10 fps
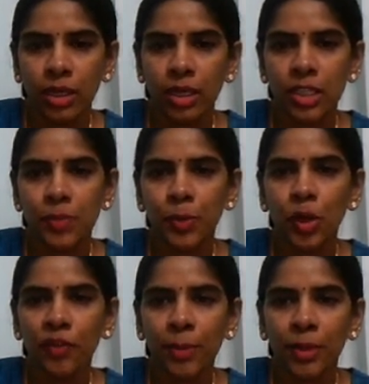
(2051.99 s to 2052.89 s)
is
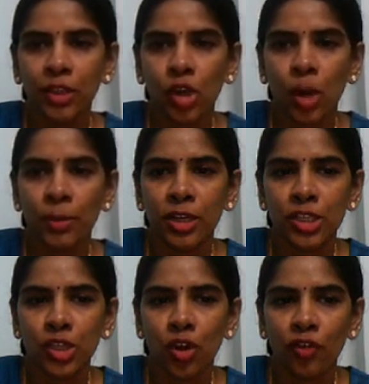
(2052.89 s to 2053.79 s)
purified by the
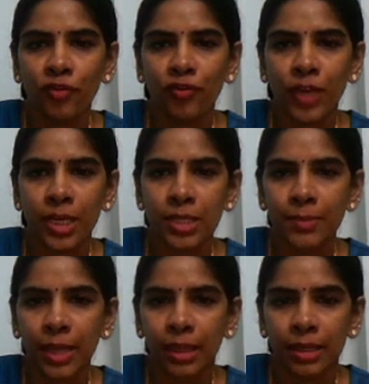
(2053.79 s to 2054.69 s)
combination of various
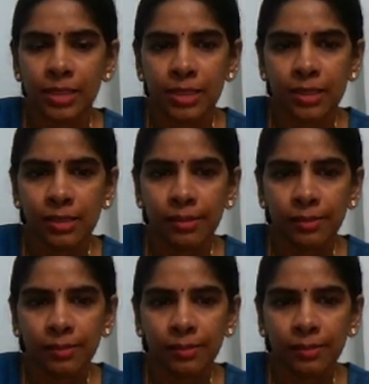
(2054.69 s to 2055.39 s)
methods.